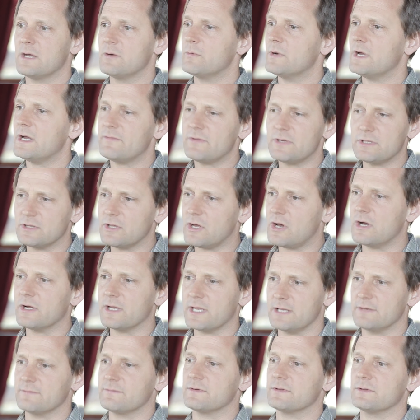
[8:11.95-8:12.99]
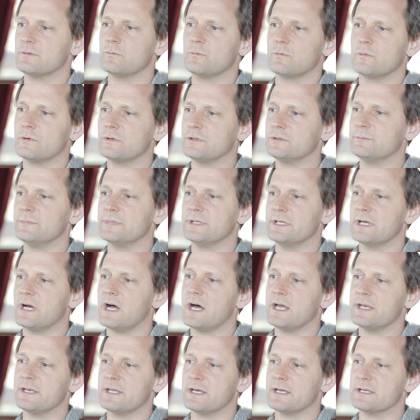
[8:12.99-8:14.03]
We have a longing for the world
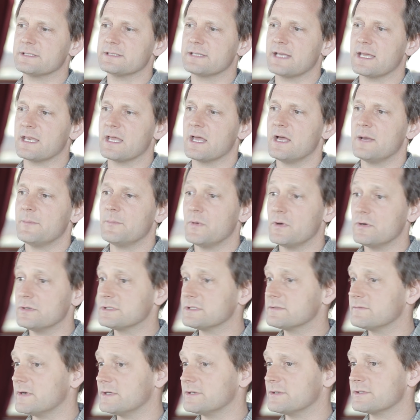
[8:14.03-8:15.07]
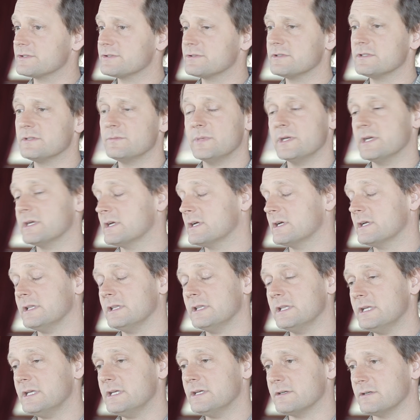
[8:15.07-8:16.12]
beyond us that most have understood to be a
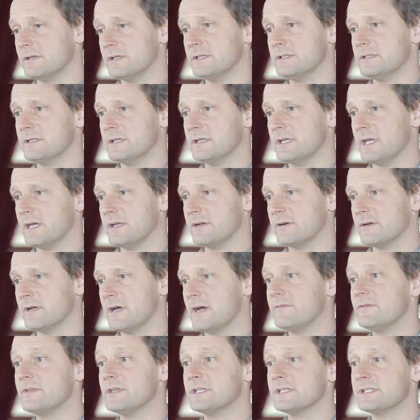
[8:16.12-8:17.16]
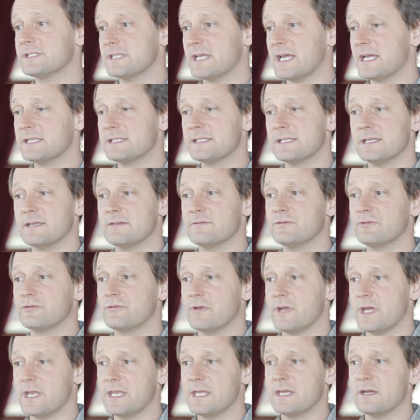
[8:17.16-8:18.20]
clear indicator of the necessity of
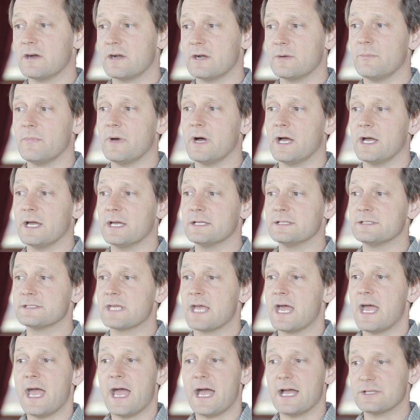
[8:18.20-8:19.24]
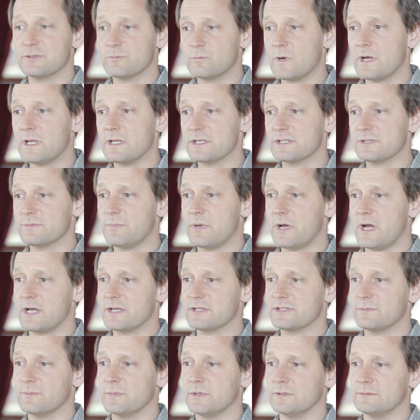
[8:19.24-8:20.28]
training our minds as well as
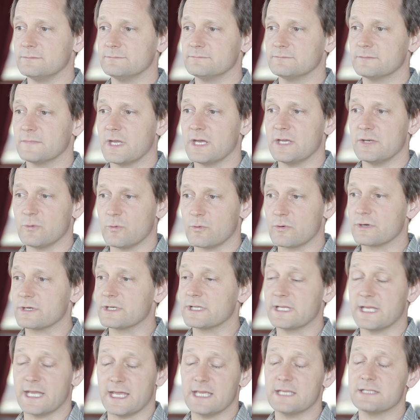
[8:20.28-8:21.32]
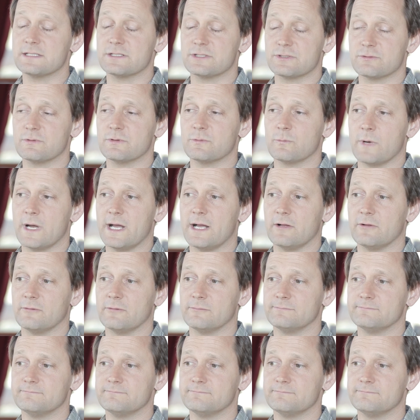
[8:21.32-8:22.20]
possible in order to gaze into it well.